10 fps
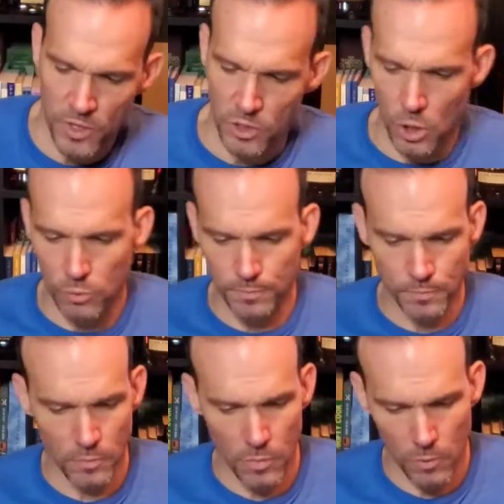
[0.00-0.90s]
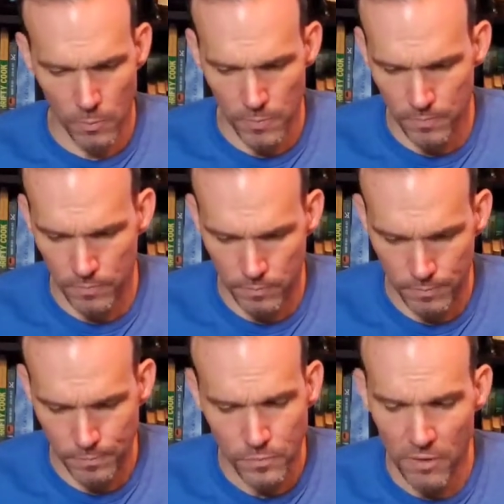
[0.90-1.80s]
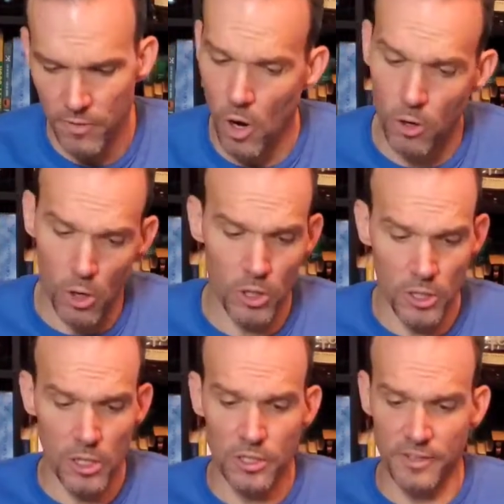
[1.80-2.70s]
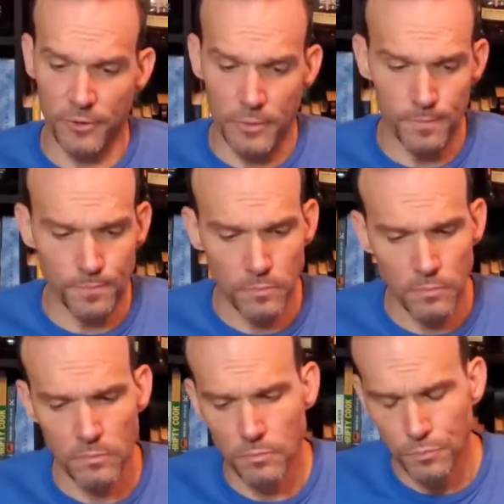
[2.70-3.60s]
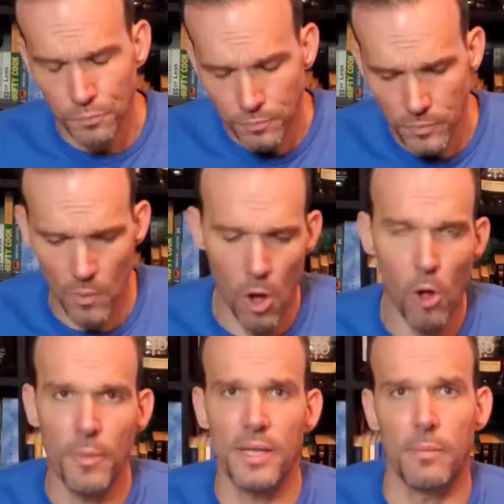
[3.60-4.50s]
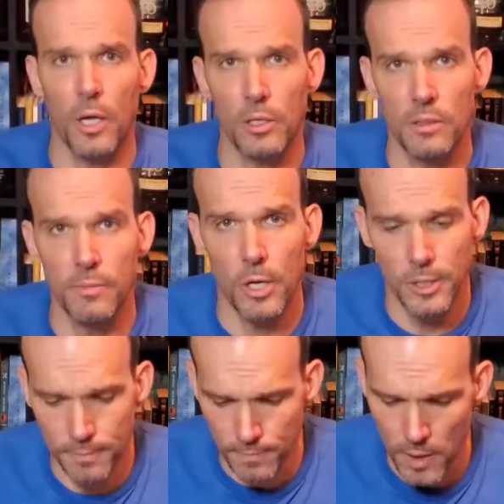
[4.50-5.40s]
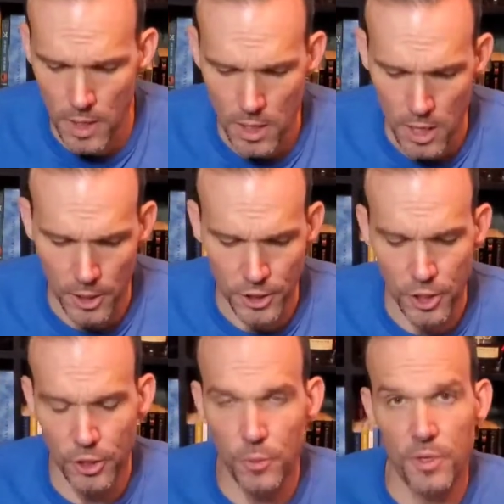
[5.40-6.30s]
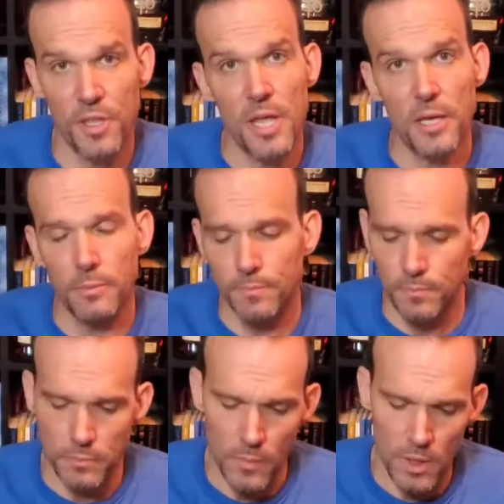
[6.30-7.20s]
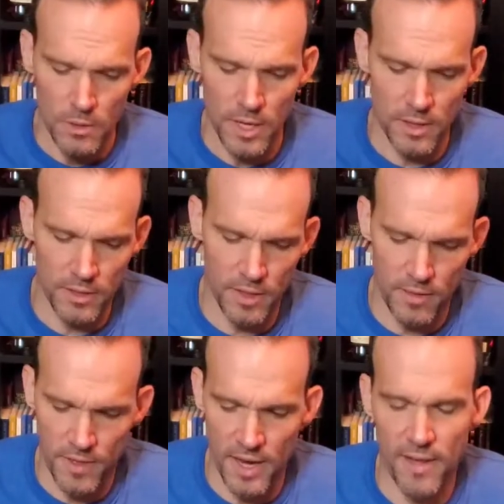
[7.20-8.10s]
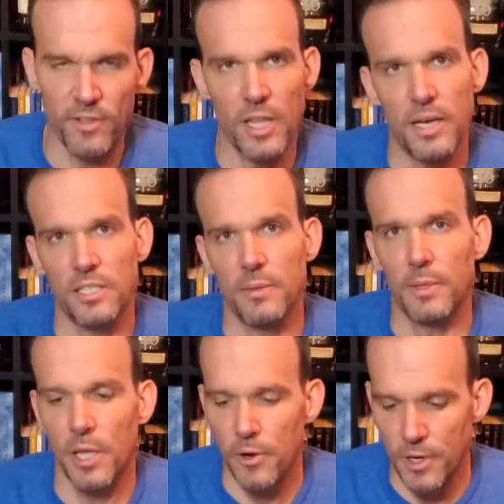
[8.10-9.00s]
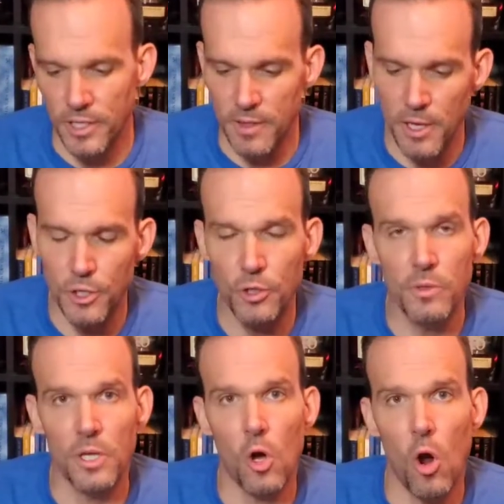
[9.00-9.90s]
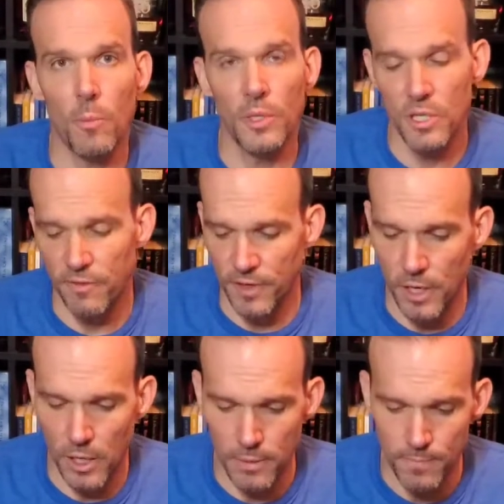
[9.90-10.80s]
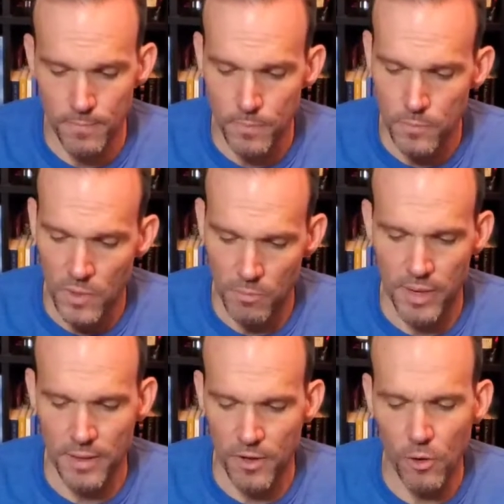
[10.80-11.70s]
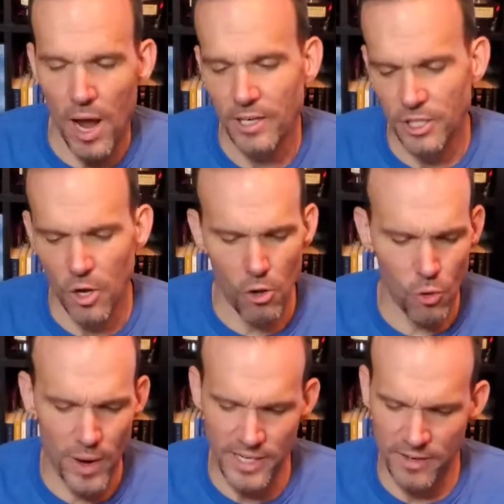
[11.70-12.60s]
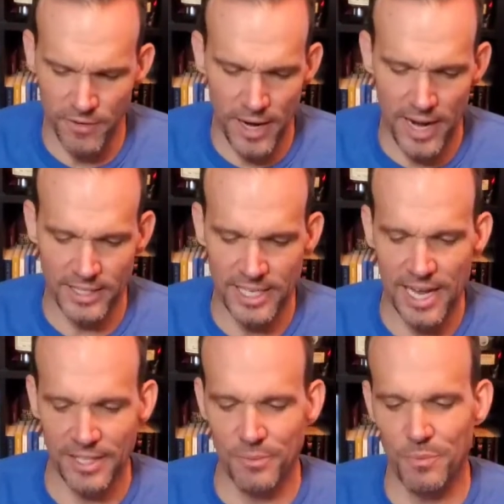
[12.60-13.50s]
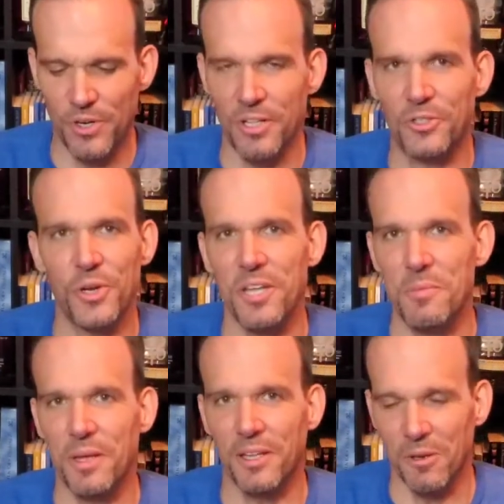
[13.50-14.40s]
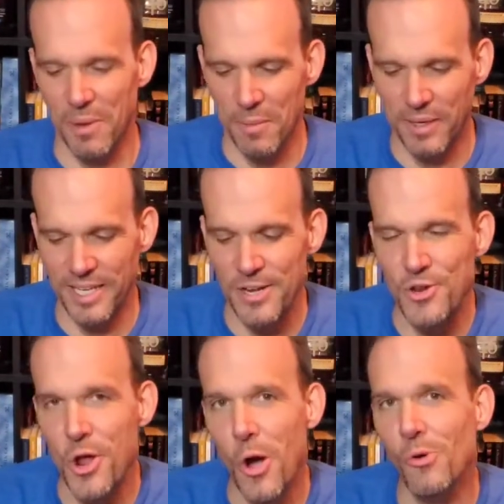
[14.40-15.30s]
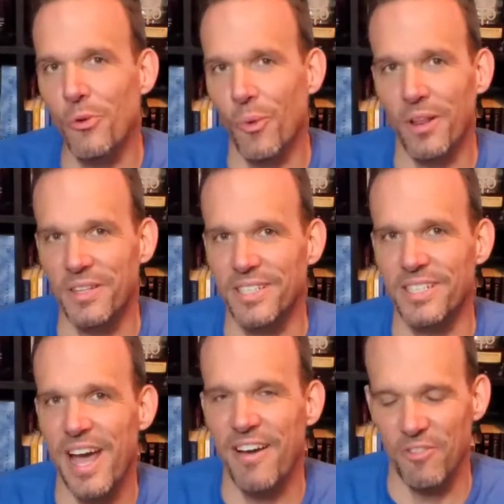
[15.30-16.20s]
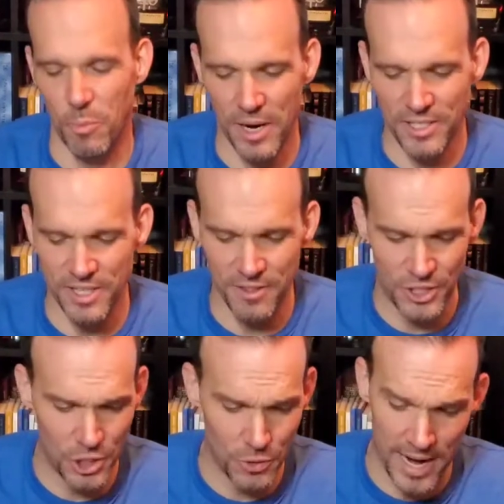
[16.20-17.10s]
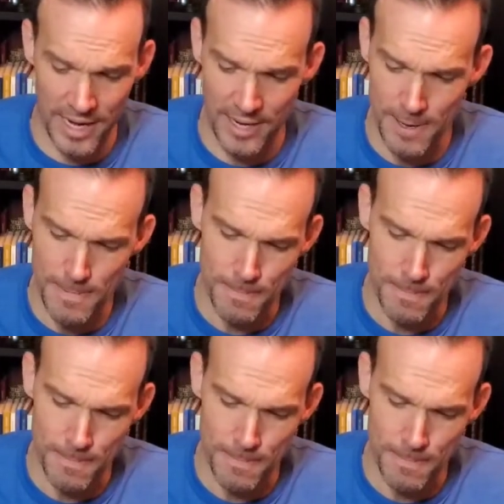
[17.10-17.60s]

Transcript: So they are all a little different, all being bottled in bond. Uh, you know, you would think that, that they have a lot of similarities, and they do in the caramel and the vanilla, but they're actually all quite different. And it's kind of kind of tricking me a little bit because I know that one of these is half the price of the other two, and